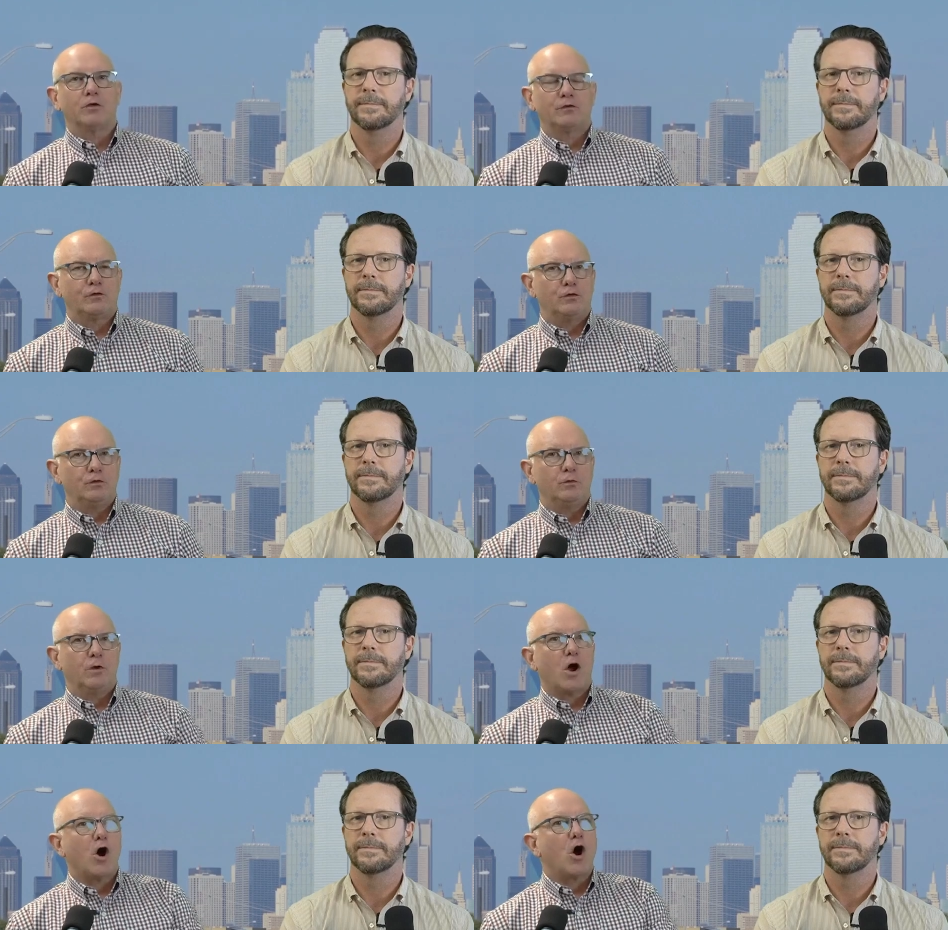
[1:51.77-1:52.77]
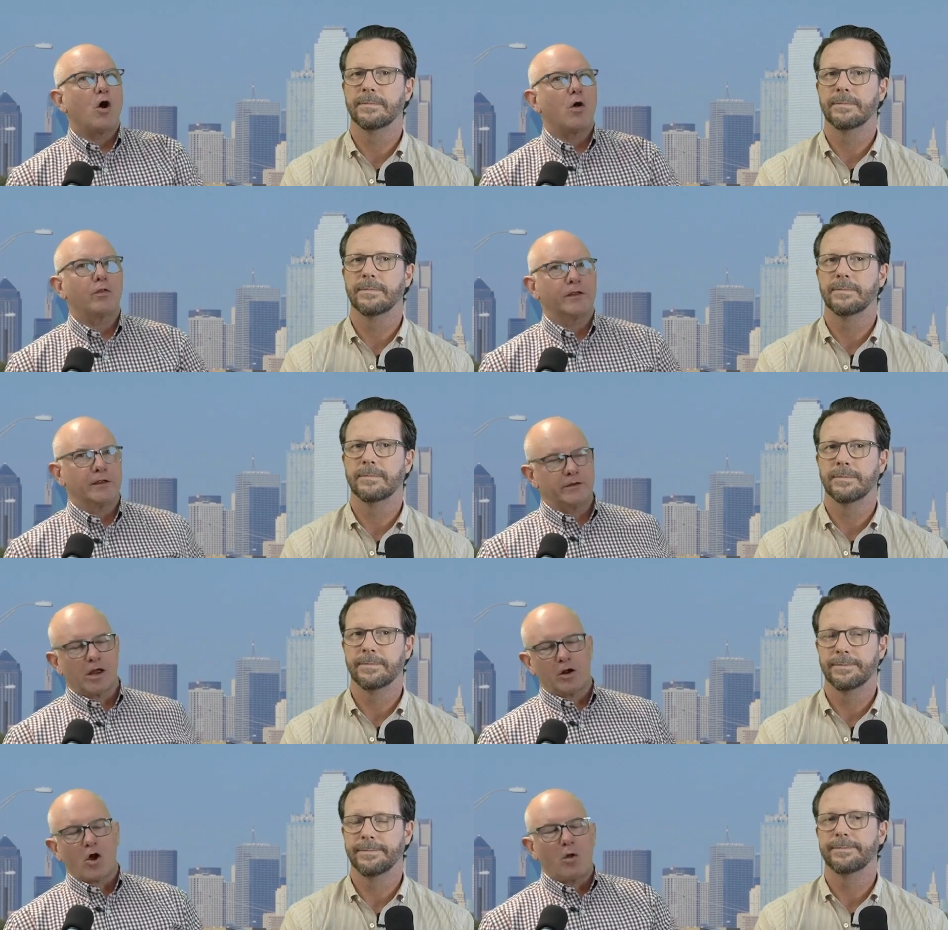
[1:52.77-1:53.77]
Speaker 1: to all the,
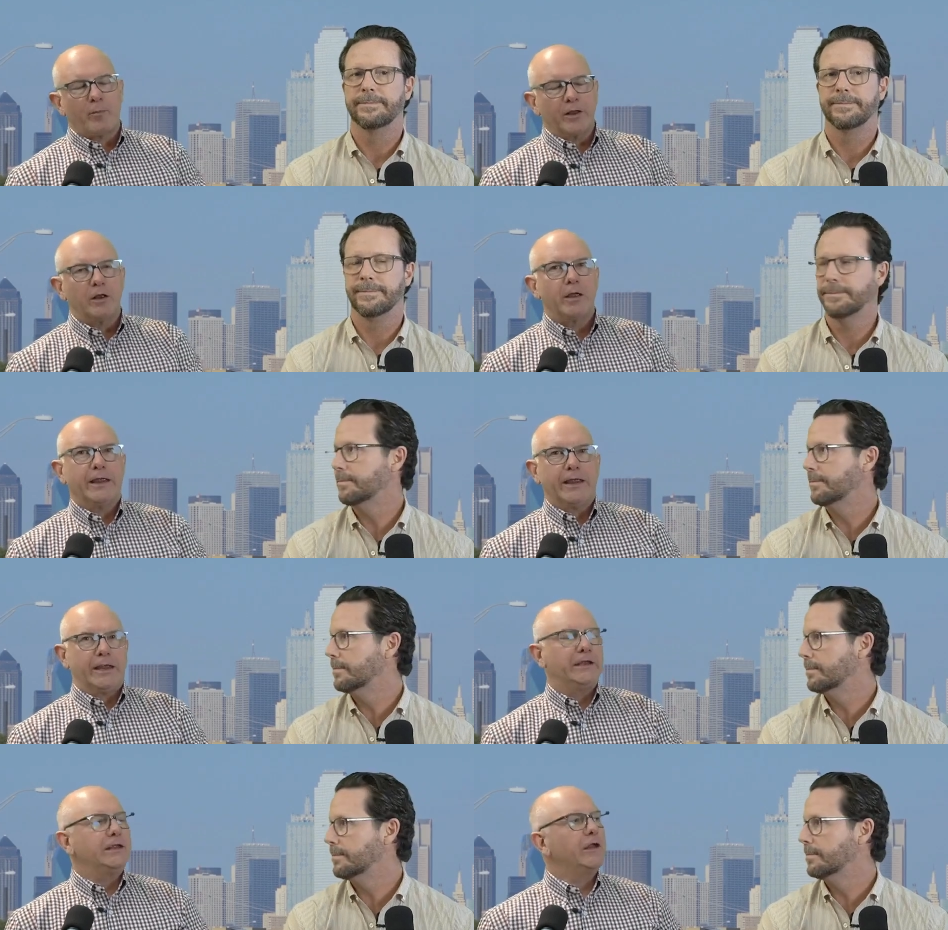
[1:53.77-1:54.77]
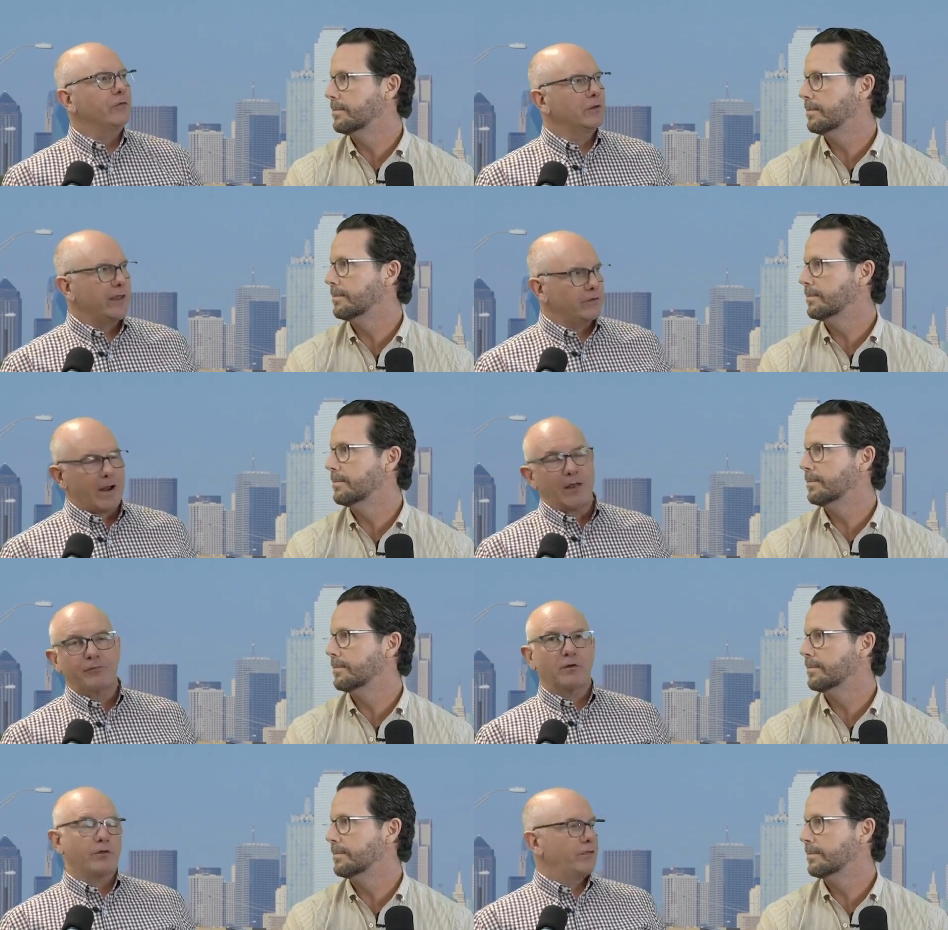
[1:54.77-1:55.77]
not all, but any other lender out
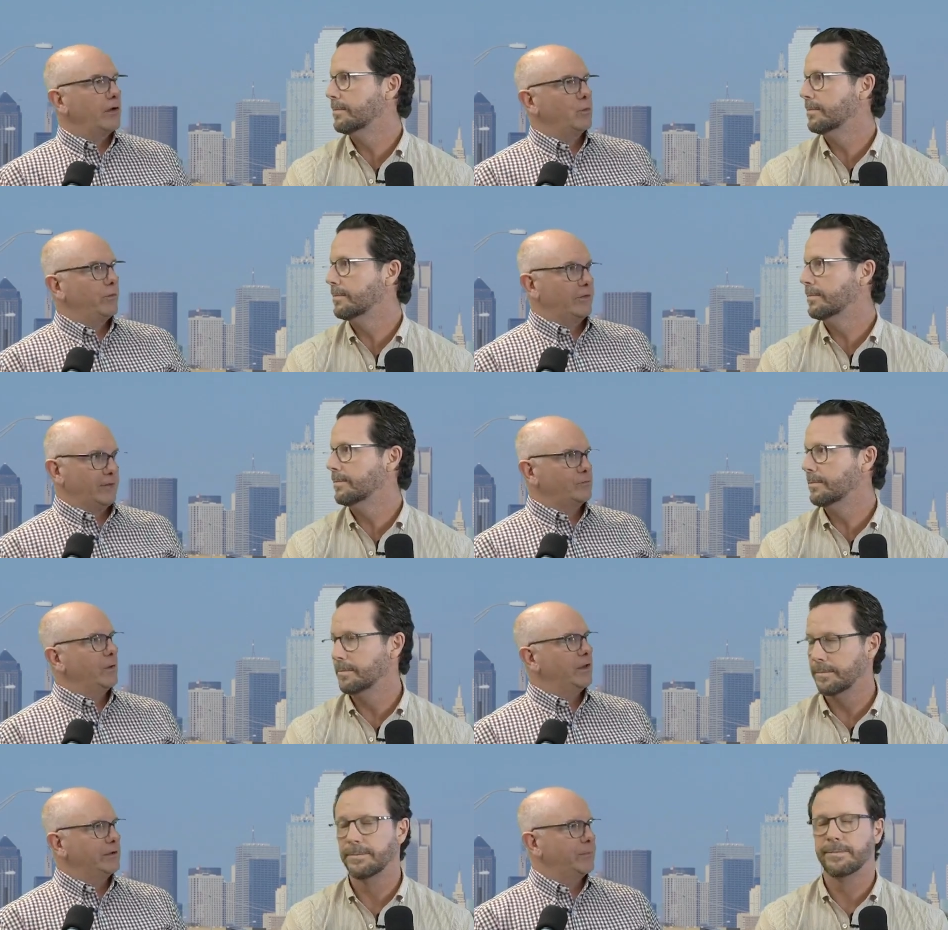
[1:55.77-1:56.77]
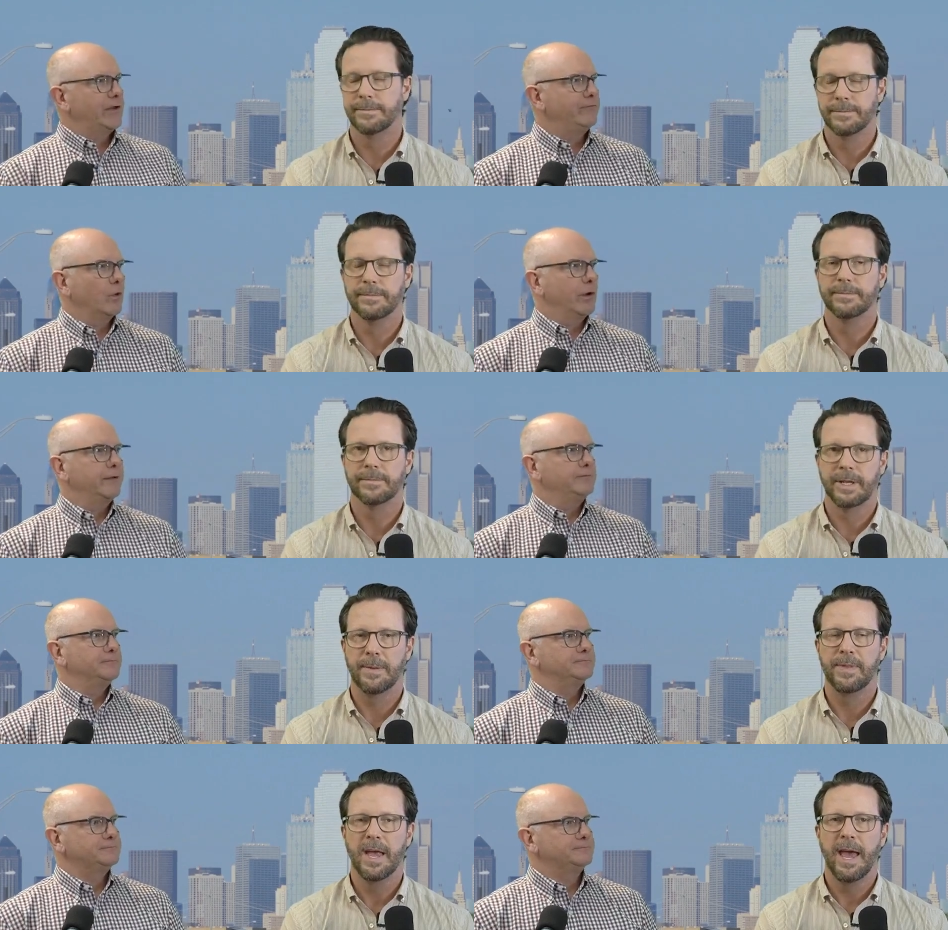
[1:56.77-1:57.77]
there that they're that is willing to pay for it.
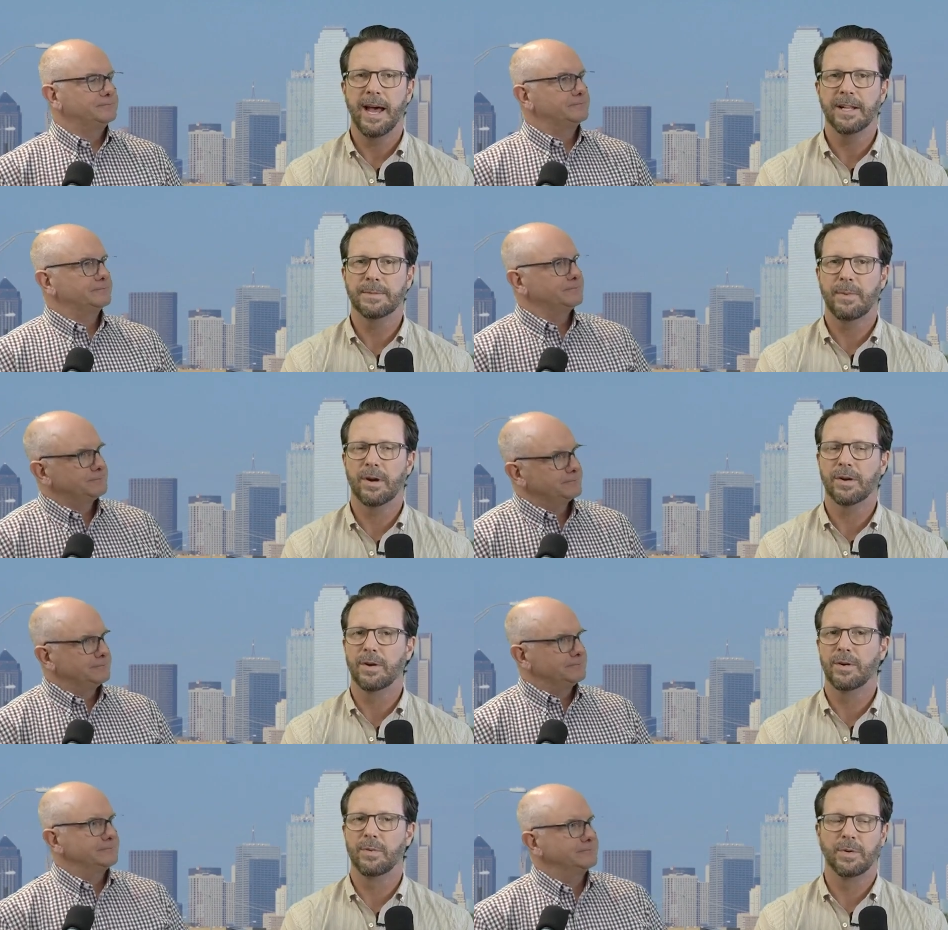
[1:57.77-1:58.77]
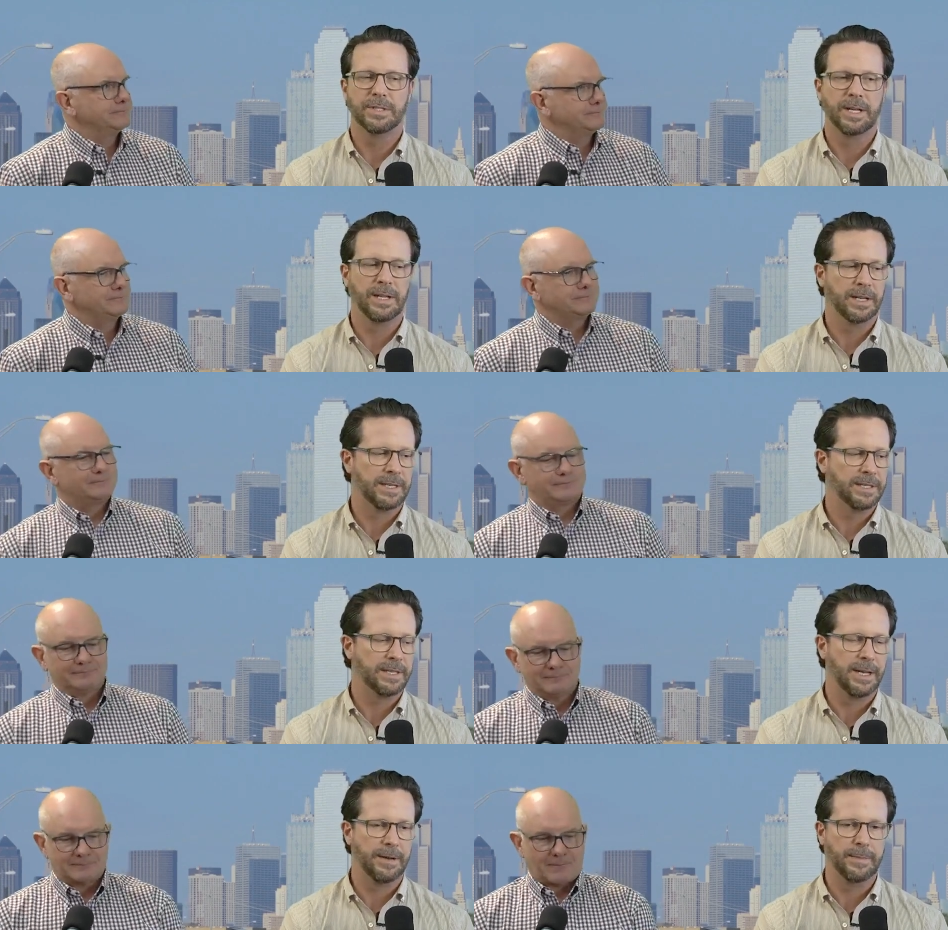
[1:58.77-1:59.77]
Speaker 2: Yep. Alex Parker was telling us
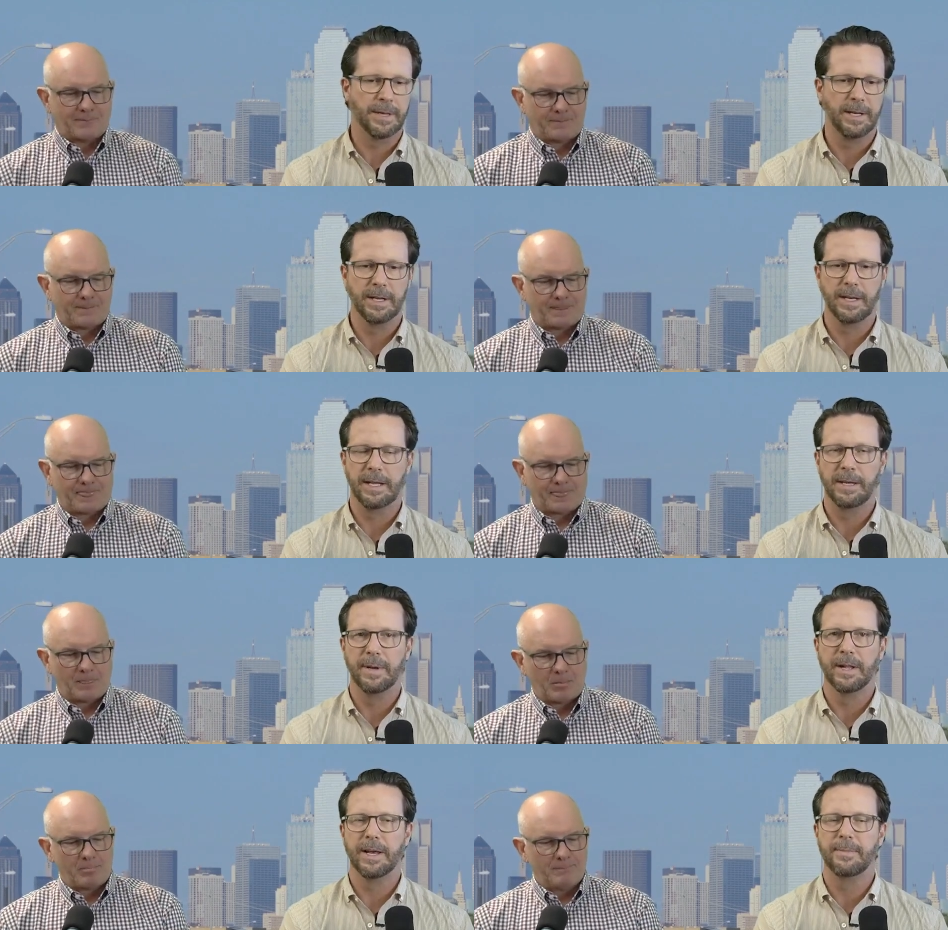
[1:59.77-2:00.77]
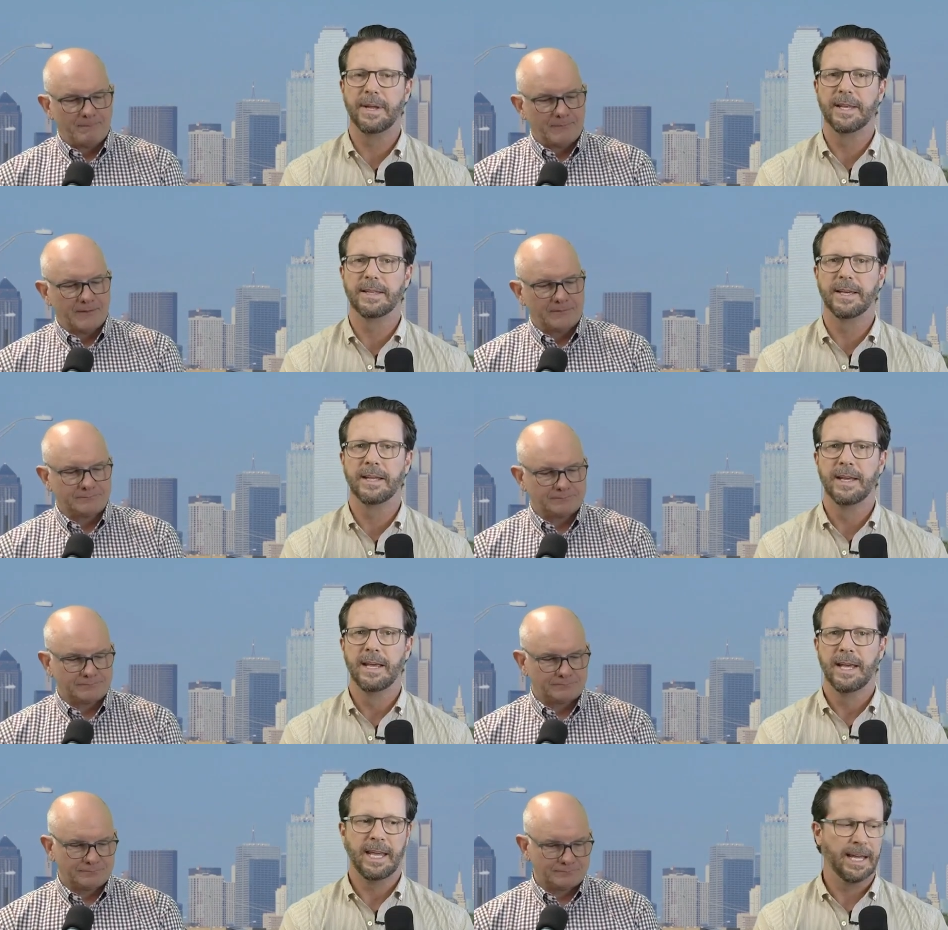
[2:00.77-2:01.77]
um, in an email update that
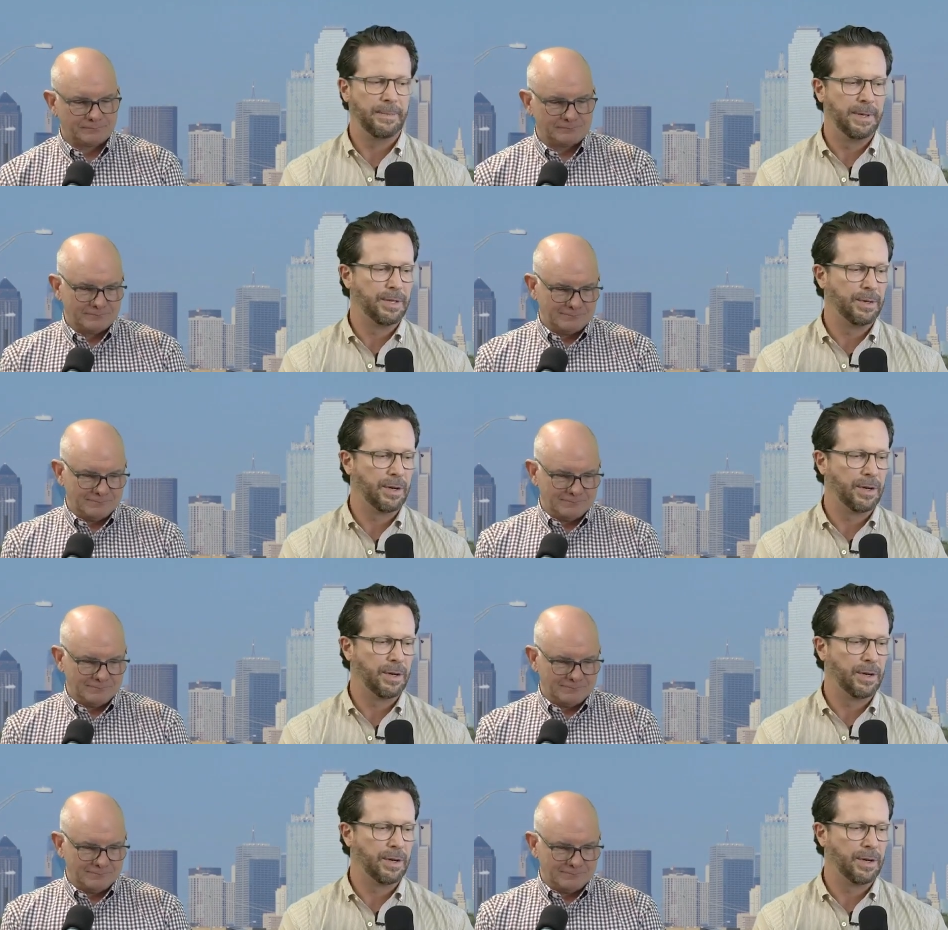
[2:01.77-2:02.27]
he had been to a